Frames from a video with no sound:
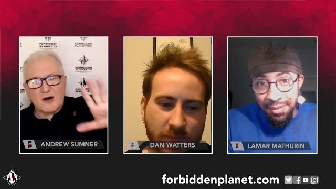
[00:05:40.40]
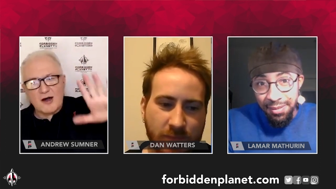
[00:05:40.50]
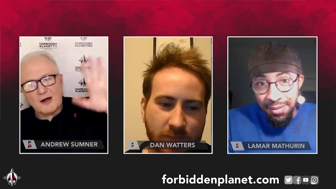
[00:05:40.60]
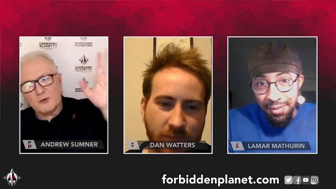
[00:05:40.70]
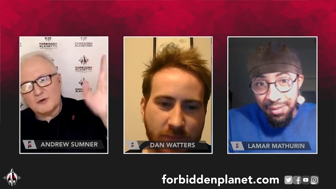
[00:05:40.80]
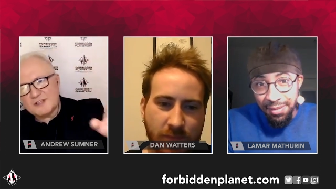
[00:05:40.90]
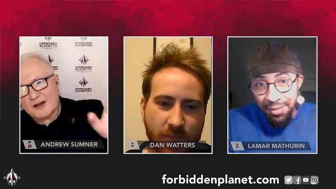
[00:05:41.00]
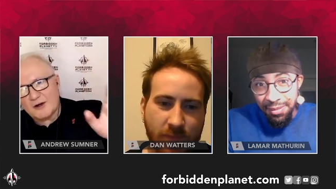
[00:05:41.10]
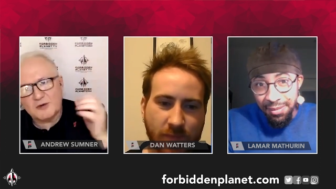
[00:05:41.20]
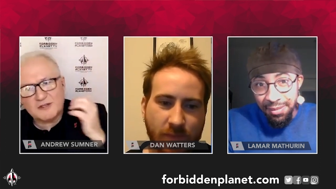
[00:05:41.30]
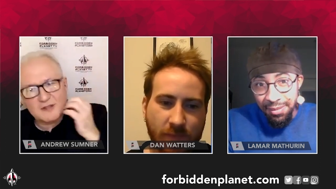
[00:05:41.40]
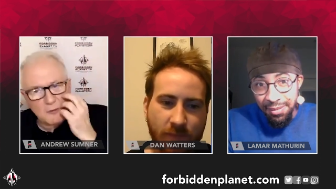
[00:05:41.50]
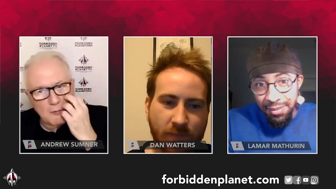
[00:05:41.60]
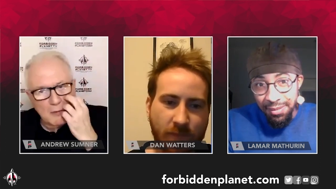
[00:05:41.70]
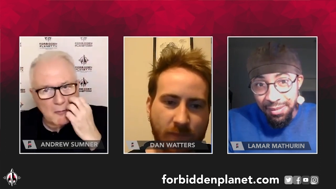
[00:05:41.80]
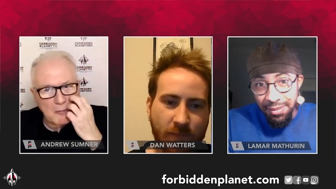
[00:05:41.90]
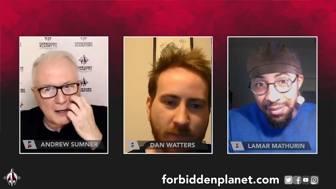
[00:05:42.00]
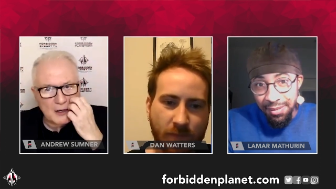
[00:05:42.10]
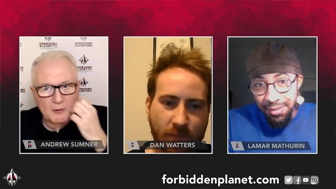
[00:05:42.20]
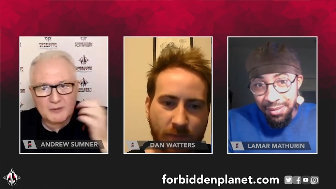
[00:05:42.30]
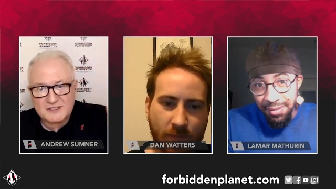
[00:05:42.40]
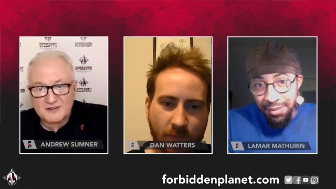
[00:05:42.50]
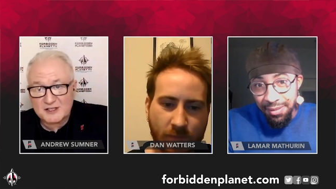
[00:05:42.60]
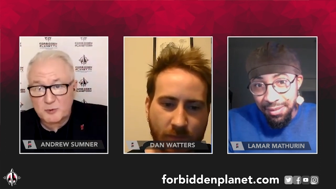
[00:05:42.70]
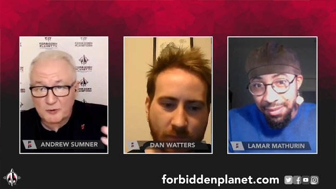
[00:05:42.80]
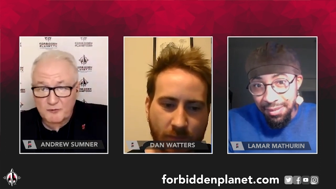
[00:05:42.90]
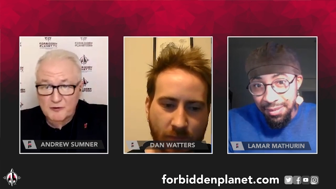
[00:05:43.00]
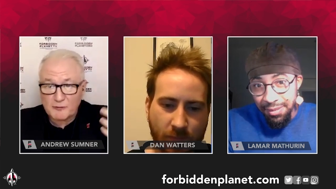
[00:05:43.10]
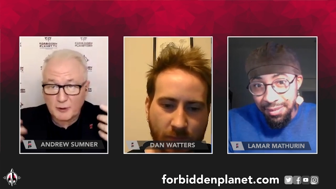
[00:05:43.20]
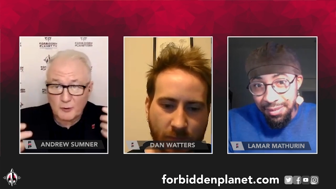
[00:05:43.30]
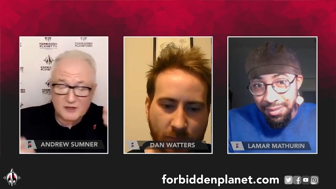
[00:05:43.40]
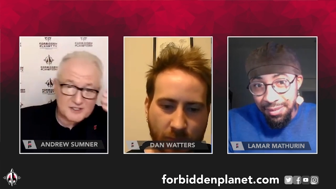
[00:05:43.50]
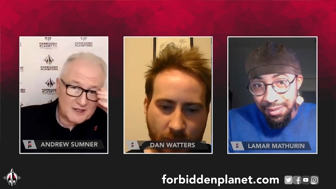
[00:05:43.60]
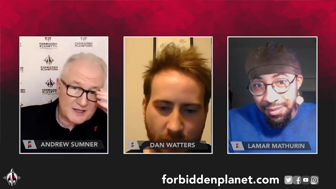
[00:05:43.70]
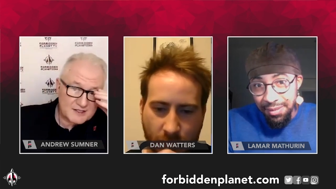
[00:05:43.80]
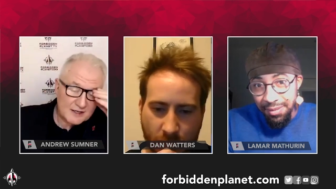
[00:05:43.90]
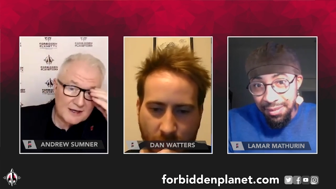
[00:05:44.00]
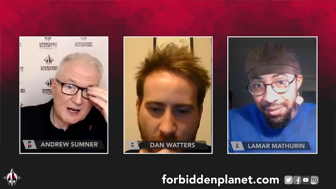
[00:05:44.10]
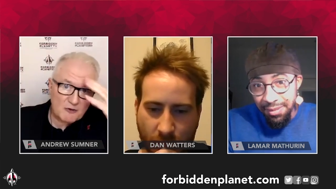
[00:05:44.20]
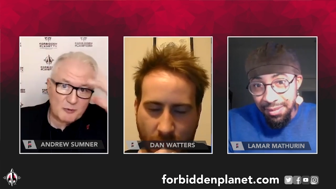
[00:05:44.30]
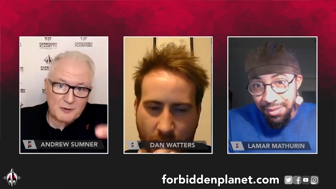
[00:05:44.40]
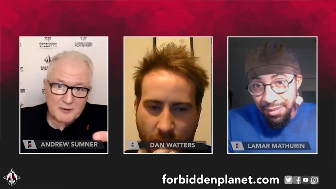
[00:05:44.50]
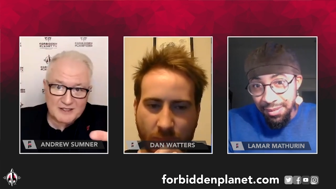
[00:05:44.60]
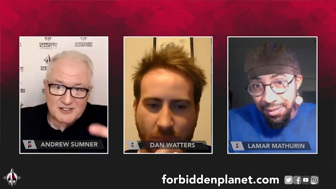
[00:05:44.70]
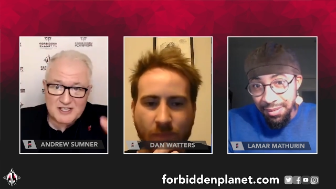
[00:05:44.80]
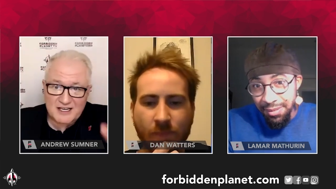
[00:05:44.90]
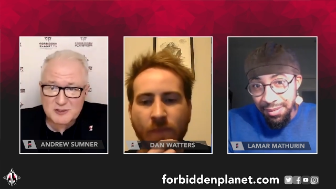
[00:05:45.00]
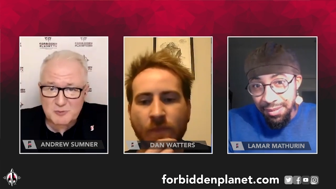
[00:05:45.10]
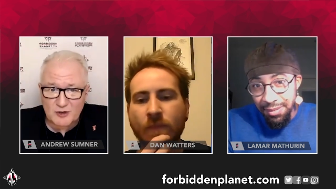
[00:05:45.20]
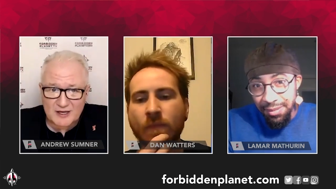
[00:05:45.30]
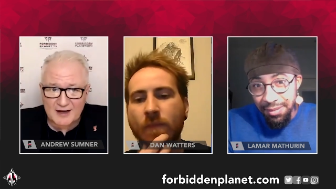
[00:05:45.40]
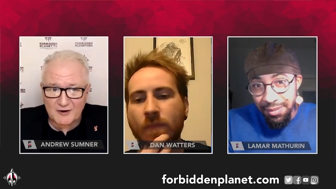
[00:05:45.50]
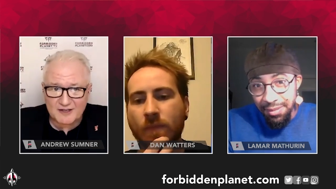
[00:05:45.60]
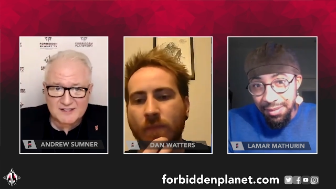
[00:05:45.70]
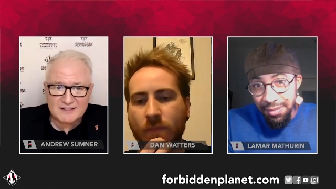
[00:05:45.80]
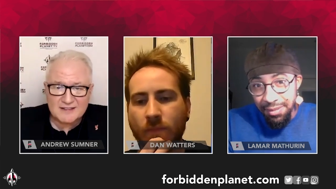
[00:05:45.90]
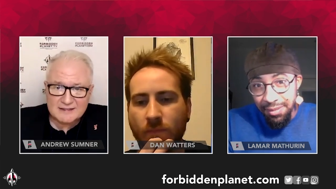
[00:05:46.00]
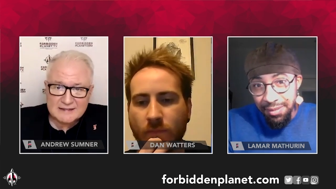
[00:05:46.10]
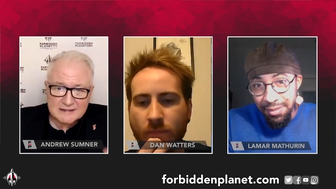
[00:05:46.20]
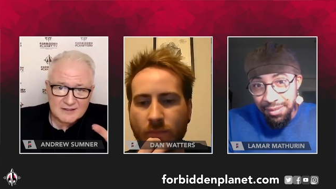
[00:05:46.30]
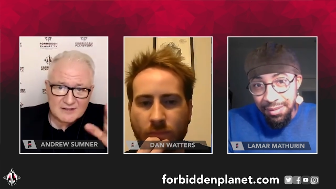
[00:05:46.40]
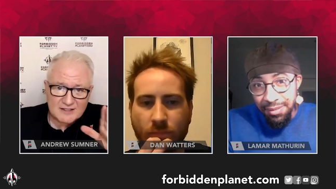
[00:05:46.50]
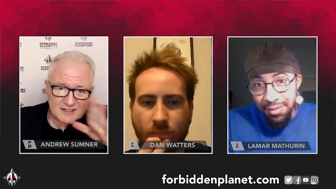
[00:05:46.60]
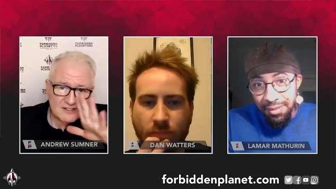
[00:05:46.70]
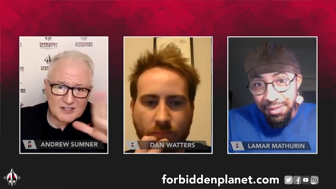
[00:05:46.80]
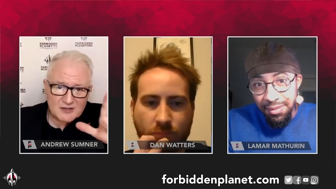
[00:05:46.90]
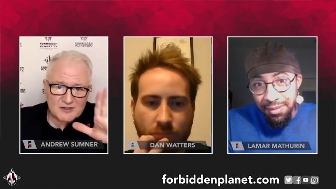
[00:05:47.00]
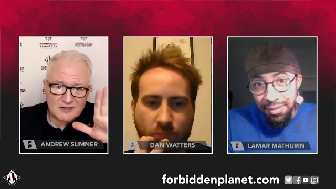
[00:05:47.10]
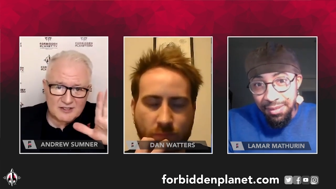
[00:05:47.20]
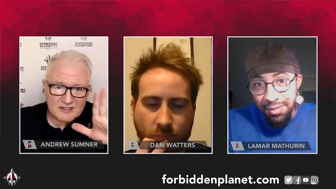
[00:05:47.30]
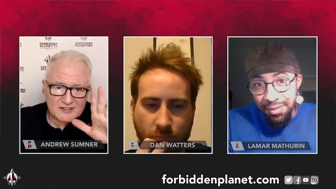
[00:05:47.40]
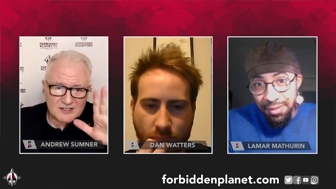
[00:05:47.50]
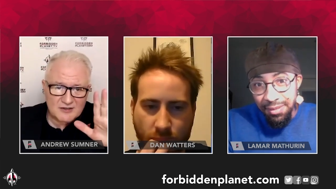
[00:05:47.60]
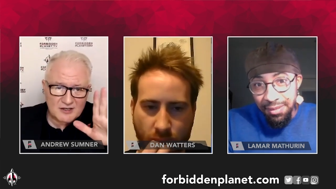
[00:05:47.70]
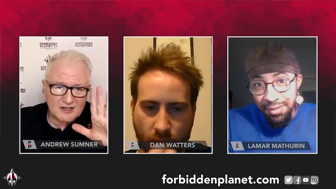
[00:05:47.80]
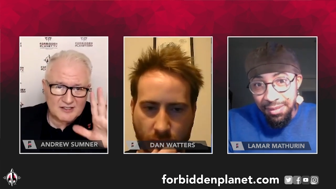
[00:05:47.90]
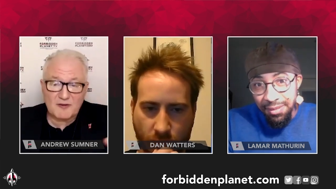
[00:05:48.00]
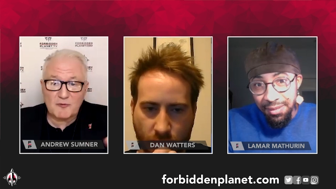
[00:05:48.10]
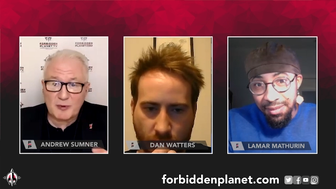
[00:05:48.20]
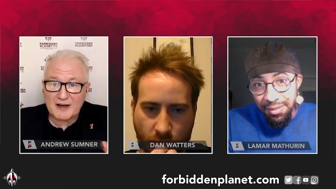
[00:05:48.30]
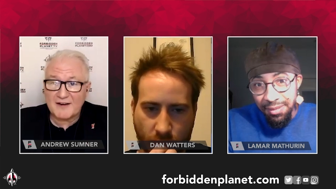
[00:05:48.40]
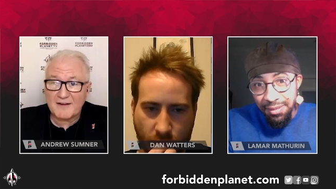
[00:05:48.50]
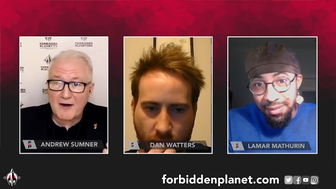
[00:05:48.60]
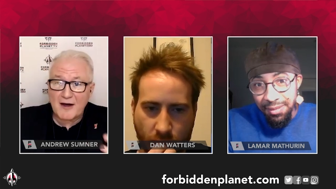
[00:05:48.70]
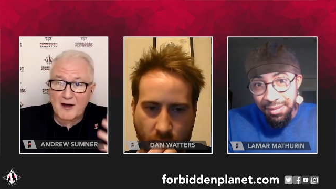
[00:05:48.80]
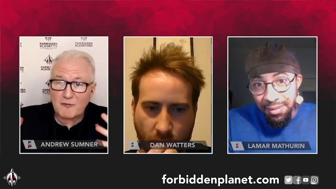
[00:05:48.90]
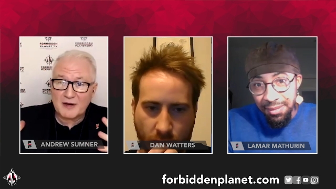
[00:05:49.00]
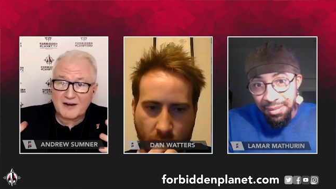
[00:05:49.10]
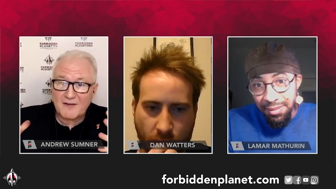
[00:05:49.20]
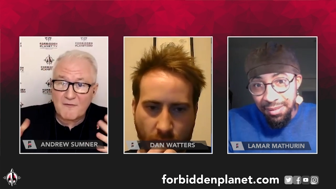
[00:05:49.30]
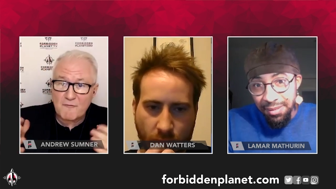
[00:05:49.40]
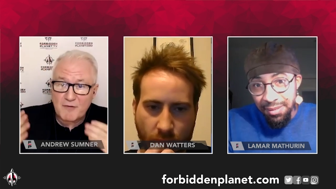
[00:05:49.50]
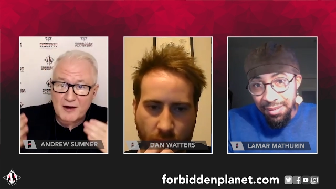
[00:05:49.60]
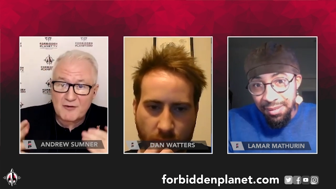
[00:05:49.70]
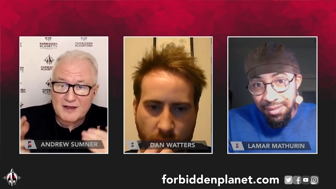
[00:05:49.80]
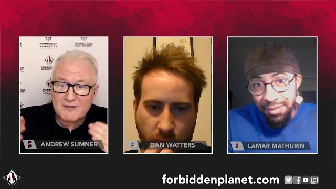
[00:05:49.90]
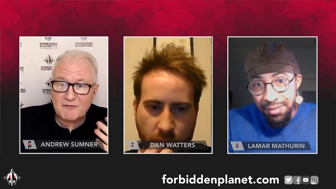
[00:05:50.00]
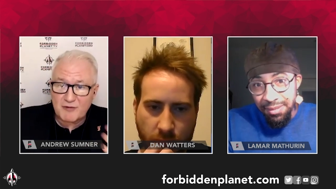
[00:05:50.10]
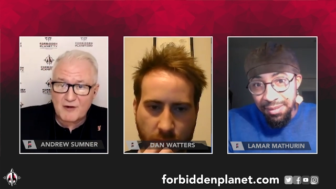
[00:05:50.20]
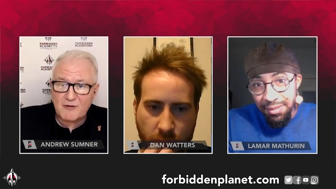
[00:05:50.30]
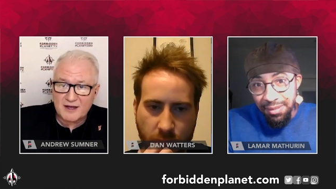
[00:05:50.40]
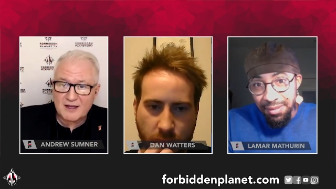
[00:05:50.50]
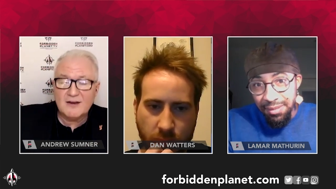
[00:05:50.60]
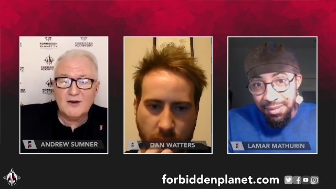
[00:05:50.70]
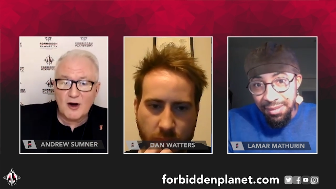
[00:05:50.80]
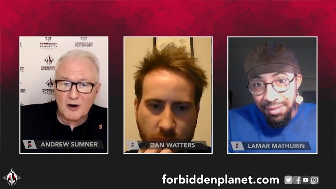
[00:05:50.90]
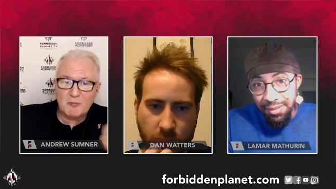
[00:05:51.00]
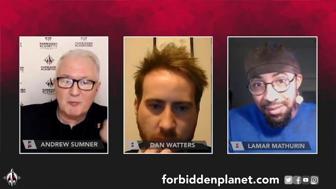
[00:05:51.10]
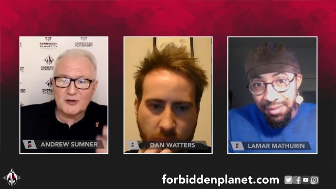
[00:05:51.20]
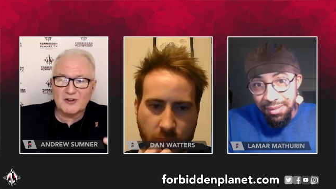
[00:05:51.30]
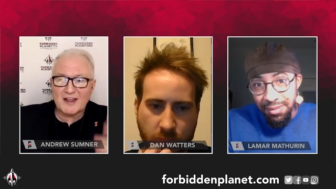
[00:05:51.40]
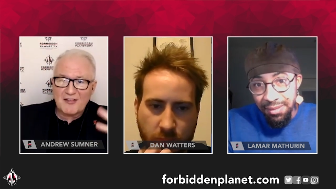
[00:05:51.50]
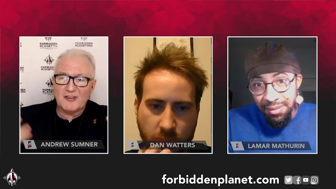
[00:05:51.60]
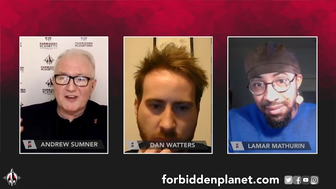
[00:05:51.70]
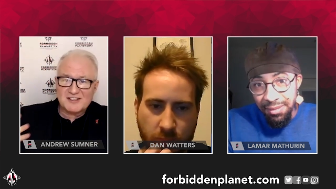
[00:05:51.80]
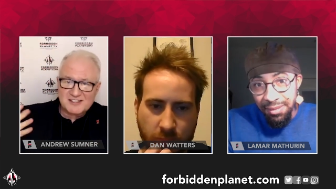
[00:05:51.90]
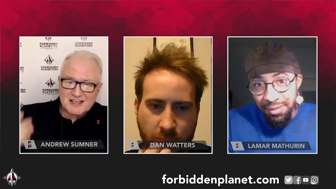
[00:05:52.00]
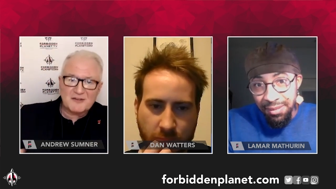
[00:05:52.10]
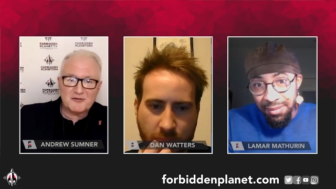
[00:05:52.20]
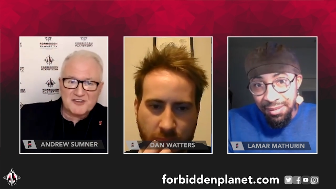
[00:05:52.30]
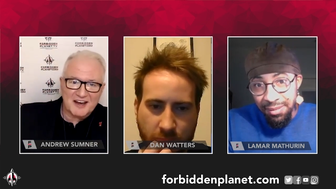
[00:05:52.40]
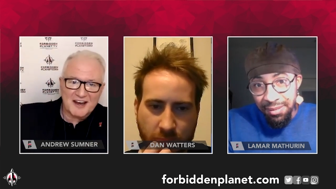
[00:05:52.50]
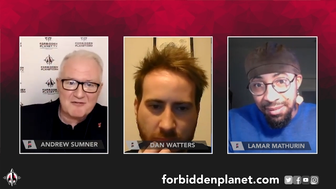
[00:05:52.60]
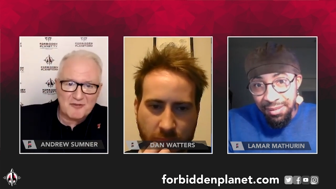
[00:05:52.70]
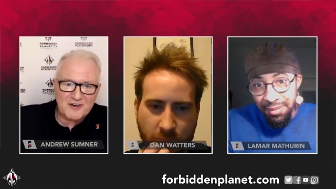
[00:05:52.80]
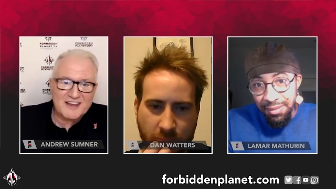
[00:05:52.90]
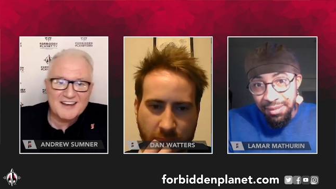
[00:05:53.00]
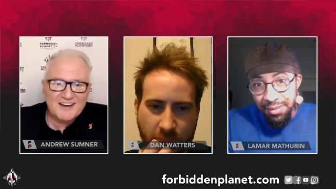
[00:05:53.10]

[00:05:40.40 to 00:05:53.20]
Speaker 1: I, would I would my, my comment at this point for everybody watching this and everybody who had to check this book out is these two these two guys have been uh, have been very very humble in their self delivery